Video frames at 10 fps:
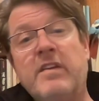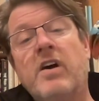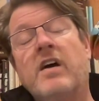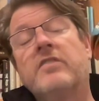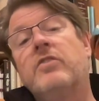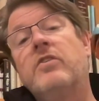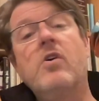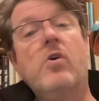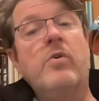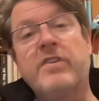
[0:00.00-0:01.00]
doctor
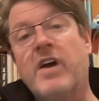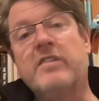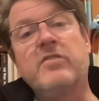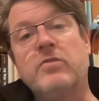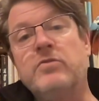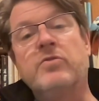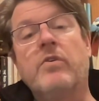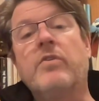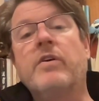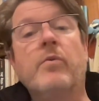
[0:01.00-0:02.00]
or the doctor who's
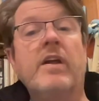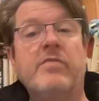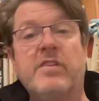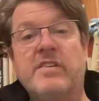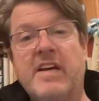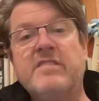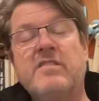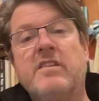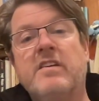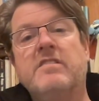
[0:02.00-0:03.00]
ordering whatever the
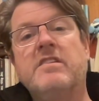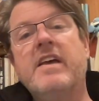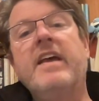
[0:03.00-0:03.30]
test it is